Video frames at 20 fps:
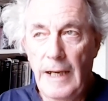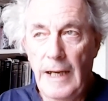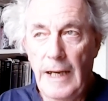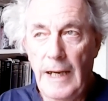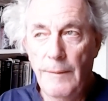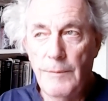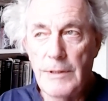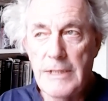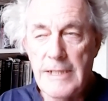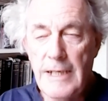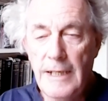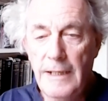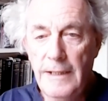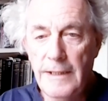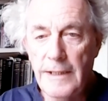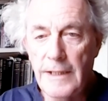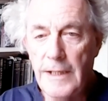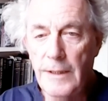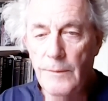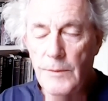I would say
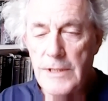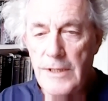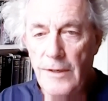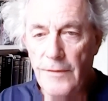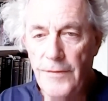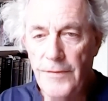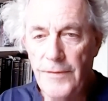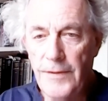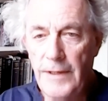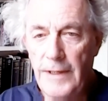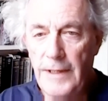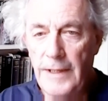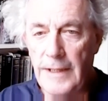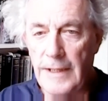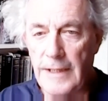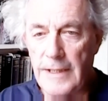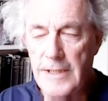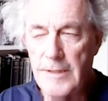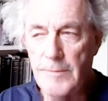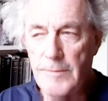Lineker was on thin
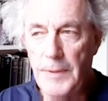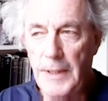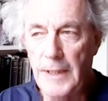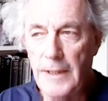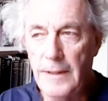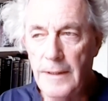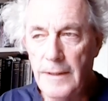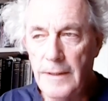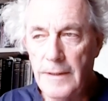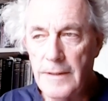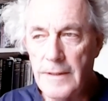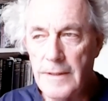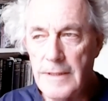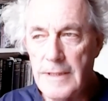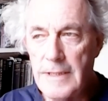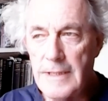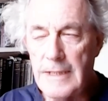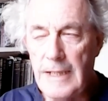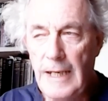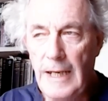ice
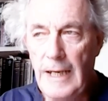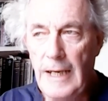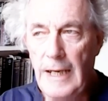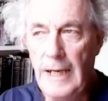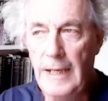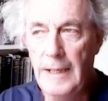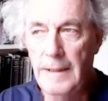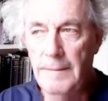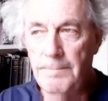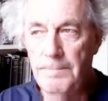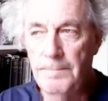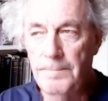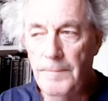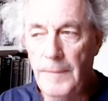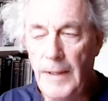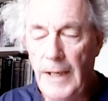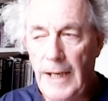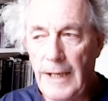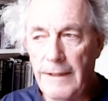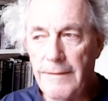because um,
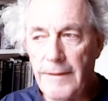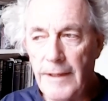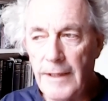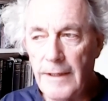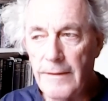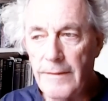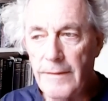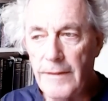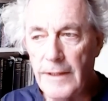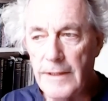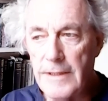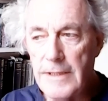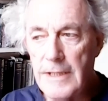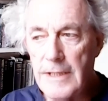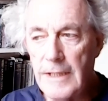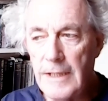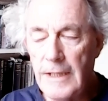I think that